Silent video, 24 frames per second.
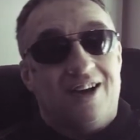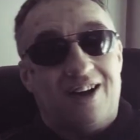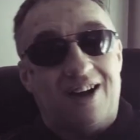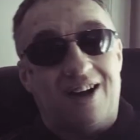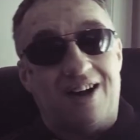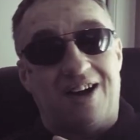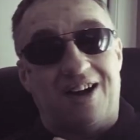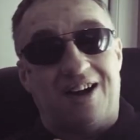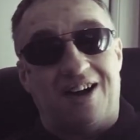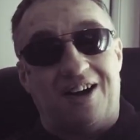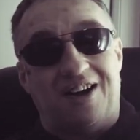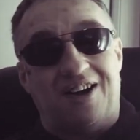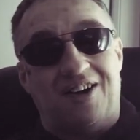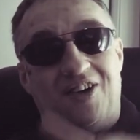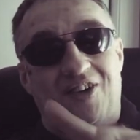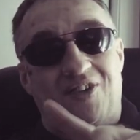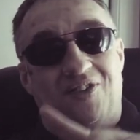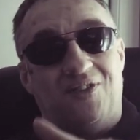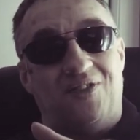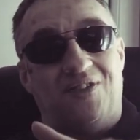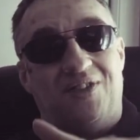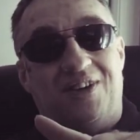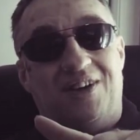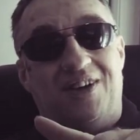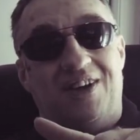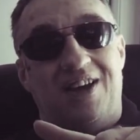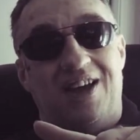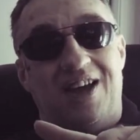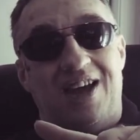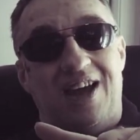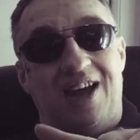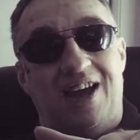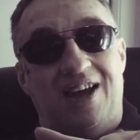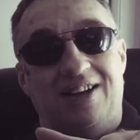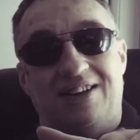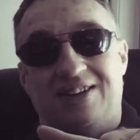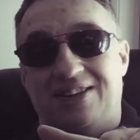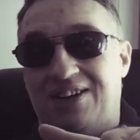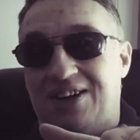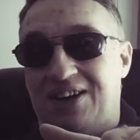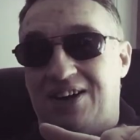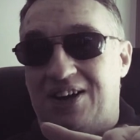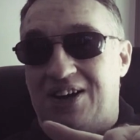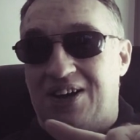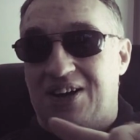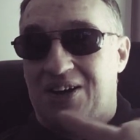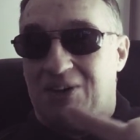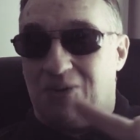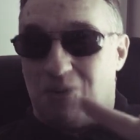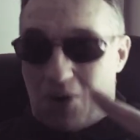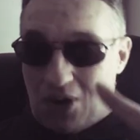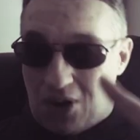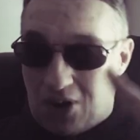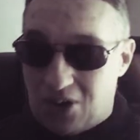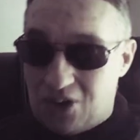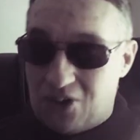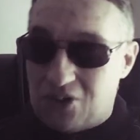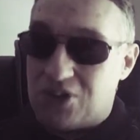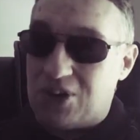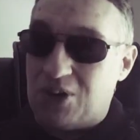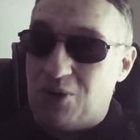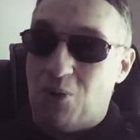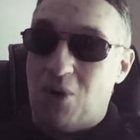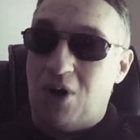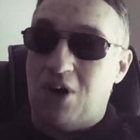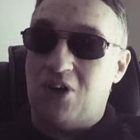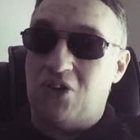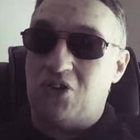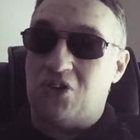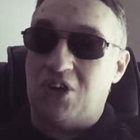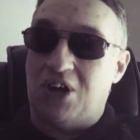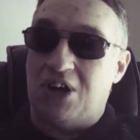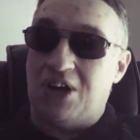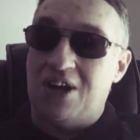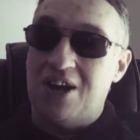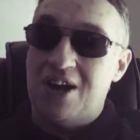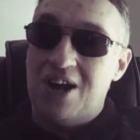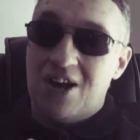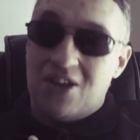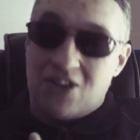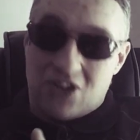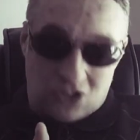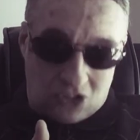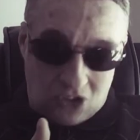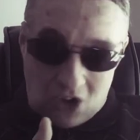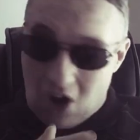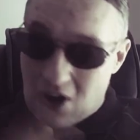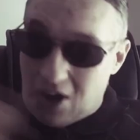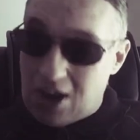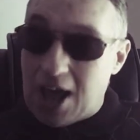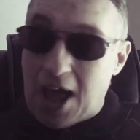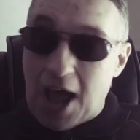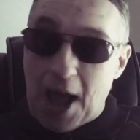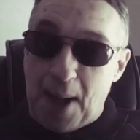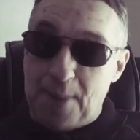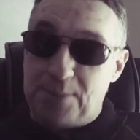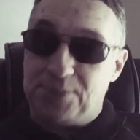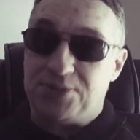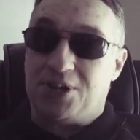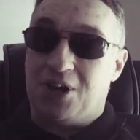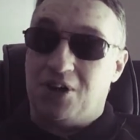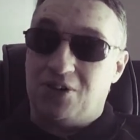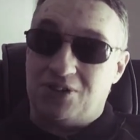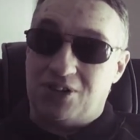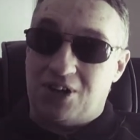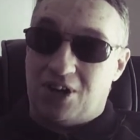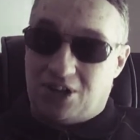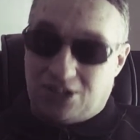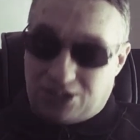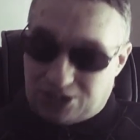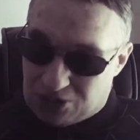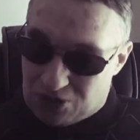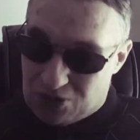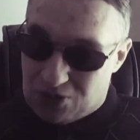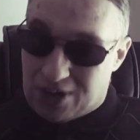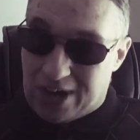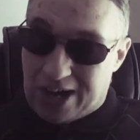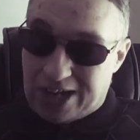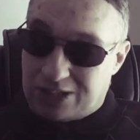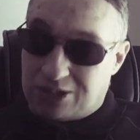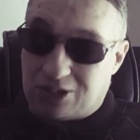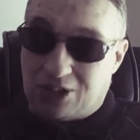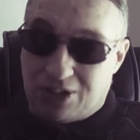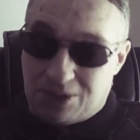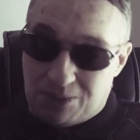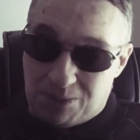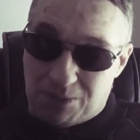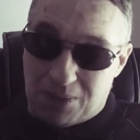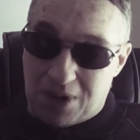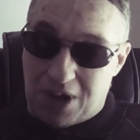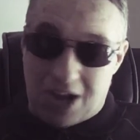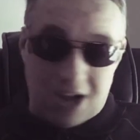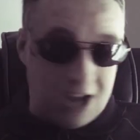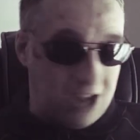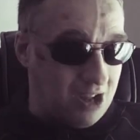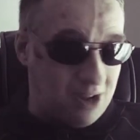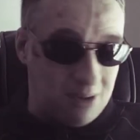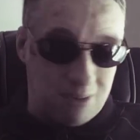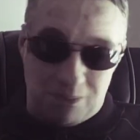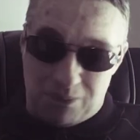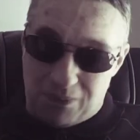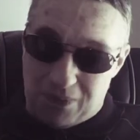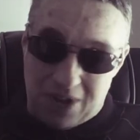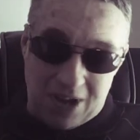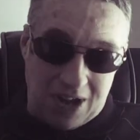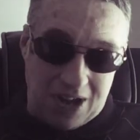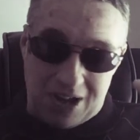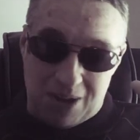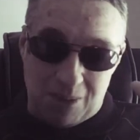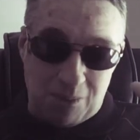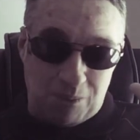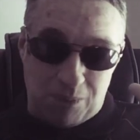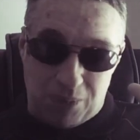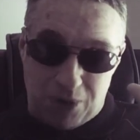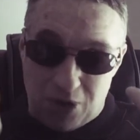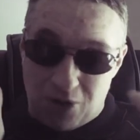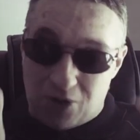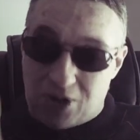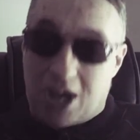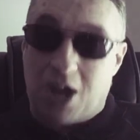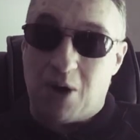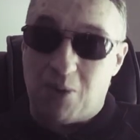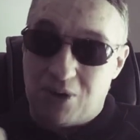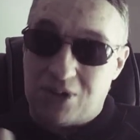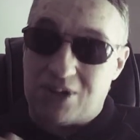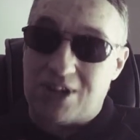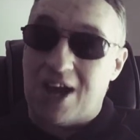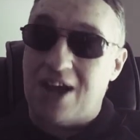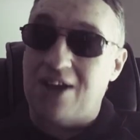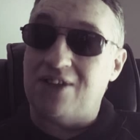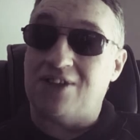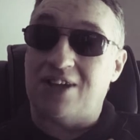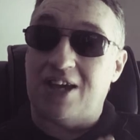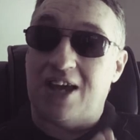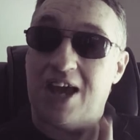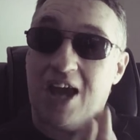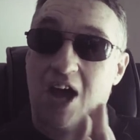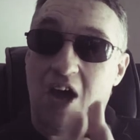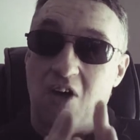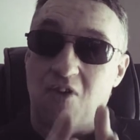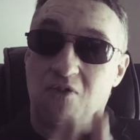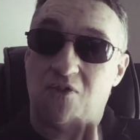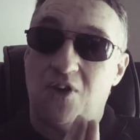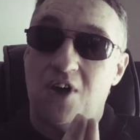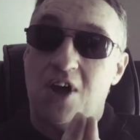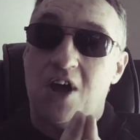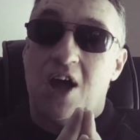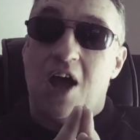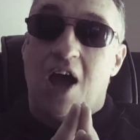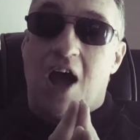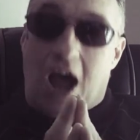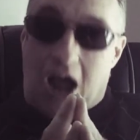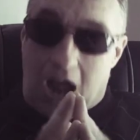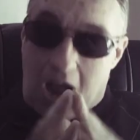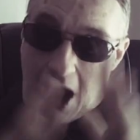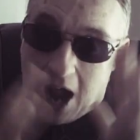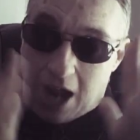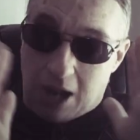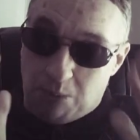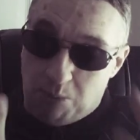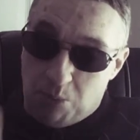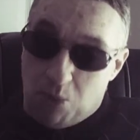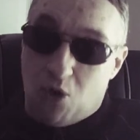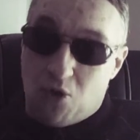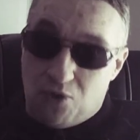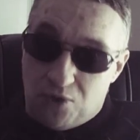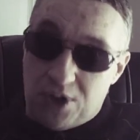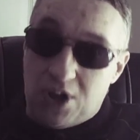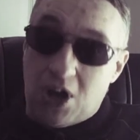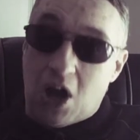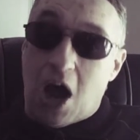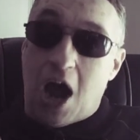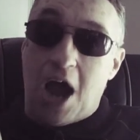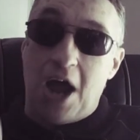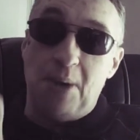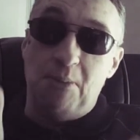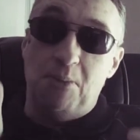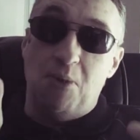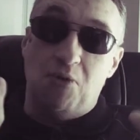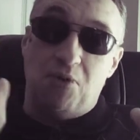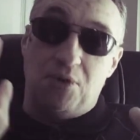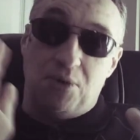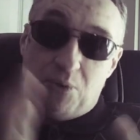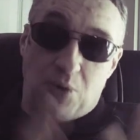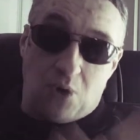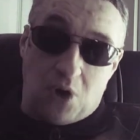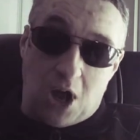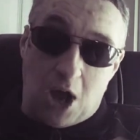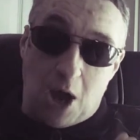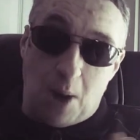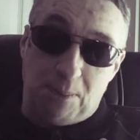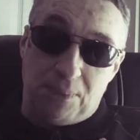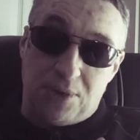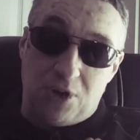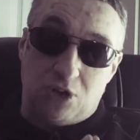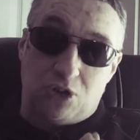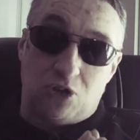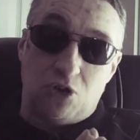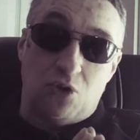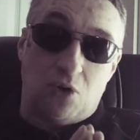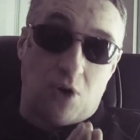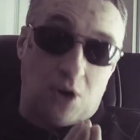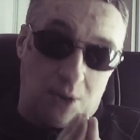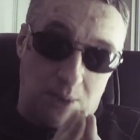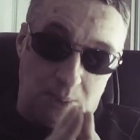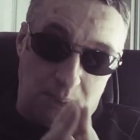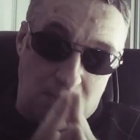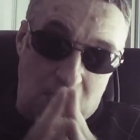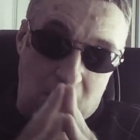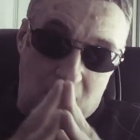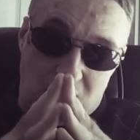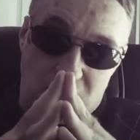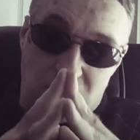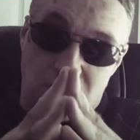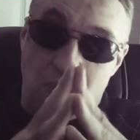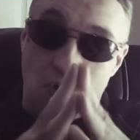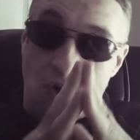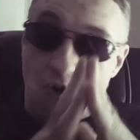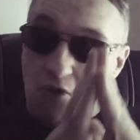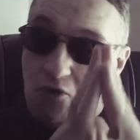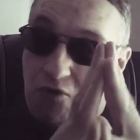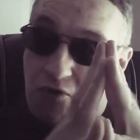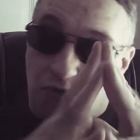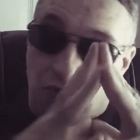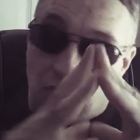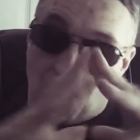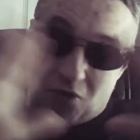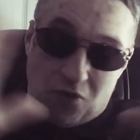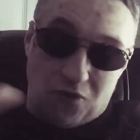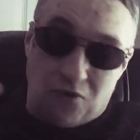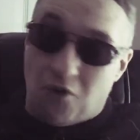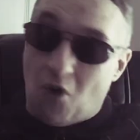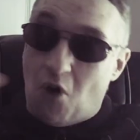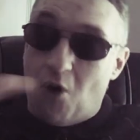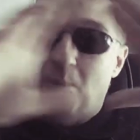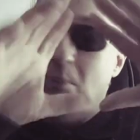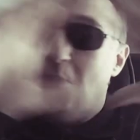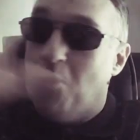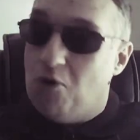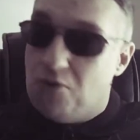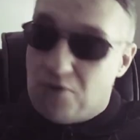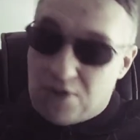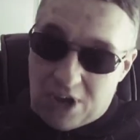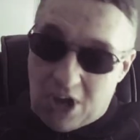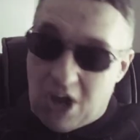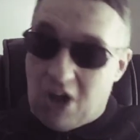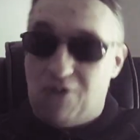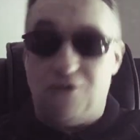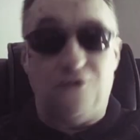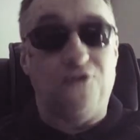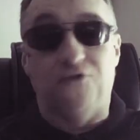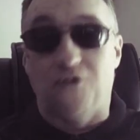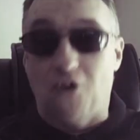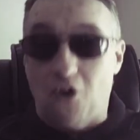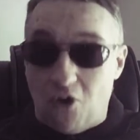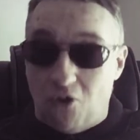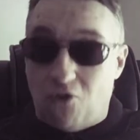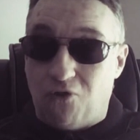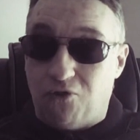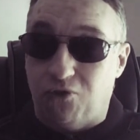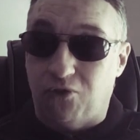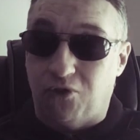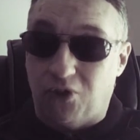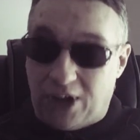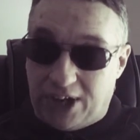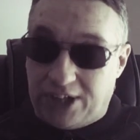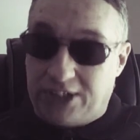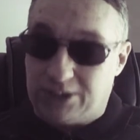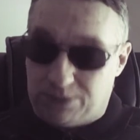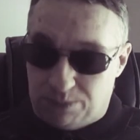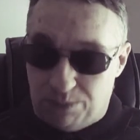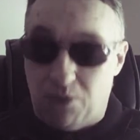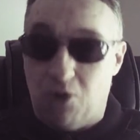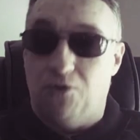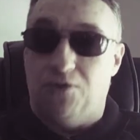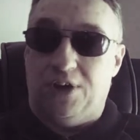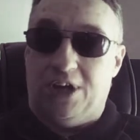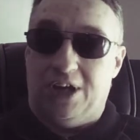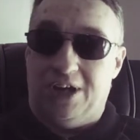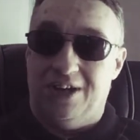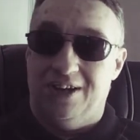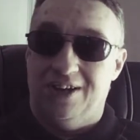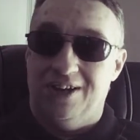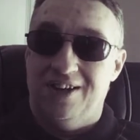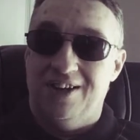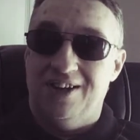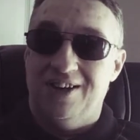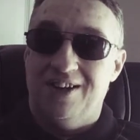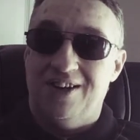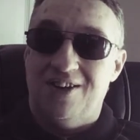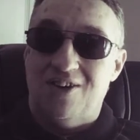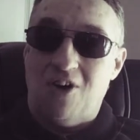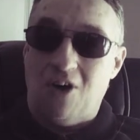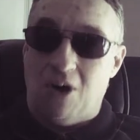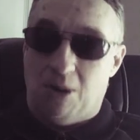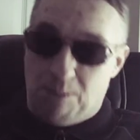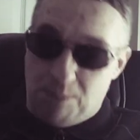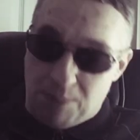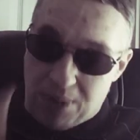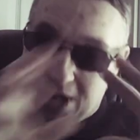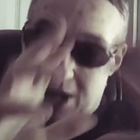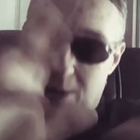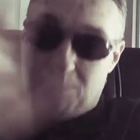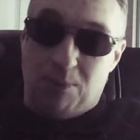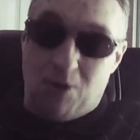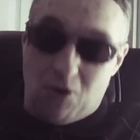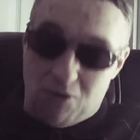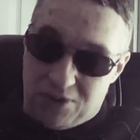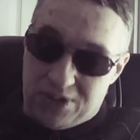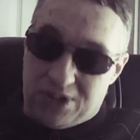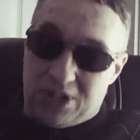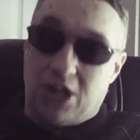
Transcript: Uh, and uh, what of I say? What of I say? There's a lot of apps out there, so you guys could uh, be okay with that. They have iMovie, iMovie will help you do a, a full full movie, a full fledged movie, or a mini movie.